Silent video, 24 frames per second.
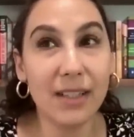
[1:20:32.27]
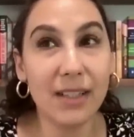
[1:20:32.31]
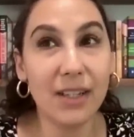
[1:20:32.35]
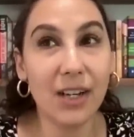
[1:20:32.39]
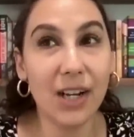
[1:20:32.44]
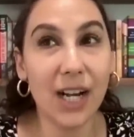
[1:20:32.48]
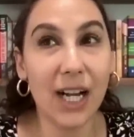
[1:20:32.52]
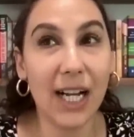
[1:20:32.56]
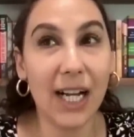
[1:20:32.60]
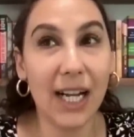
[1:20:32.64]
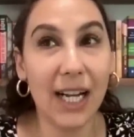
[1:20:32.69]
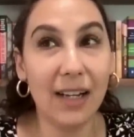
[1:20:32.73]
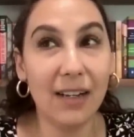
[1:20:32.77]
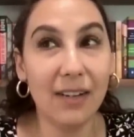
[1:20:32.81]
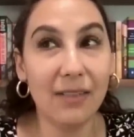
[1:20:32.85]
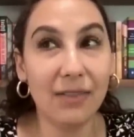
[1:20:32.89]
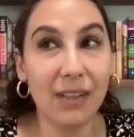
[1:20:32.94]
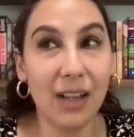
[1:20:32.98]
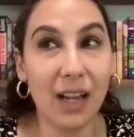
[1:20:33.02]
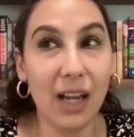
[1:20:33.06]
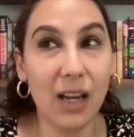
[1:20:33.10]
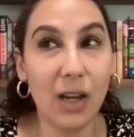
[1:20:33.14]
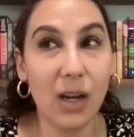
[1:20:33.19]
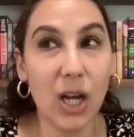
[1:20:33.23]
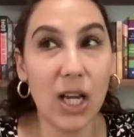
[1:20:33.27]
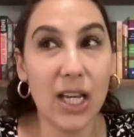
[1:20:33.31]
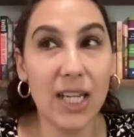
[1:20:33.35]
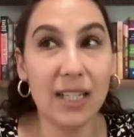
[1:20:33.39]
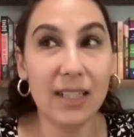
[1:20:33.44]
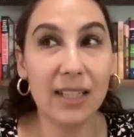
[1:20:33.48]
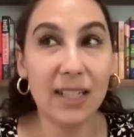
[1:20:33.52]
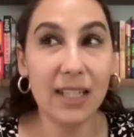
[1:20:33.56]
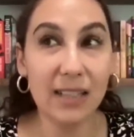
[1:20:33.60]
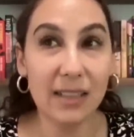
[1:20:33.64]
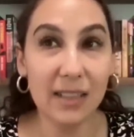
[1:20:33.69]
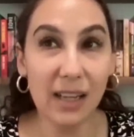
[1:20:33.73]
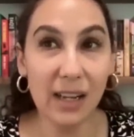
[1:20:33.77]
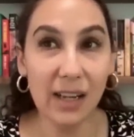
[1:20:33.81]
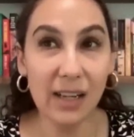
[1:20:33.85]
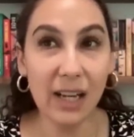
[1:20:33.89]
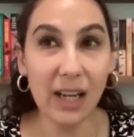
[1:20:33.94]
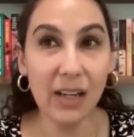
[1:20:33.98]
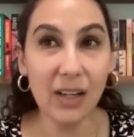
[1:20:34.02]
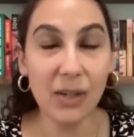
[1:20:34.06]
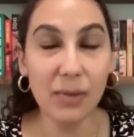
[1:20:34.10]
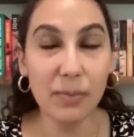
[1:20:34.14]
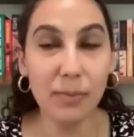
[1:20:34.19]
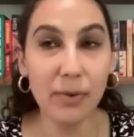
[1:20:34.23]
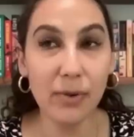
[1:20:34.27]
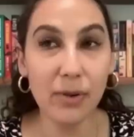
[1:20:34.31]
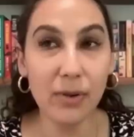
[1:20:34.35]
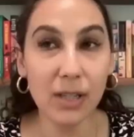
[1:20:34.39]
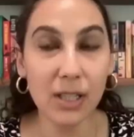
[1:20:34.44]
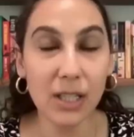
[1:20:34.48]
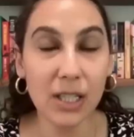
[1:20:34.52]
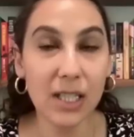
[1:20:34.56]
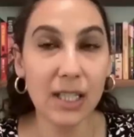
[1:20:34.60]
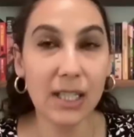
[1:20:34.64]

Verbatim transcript: in your head of like, is this detail important?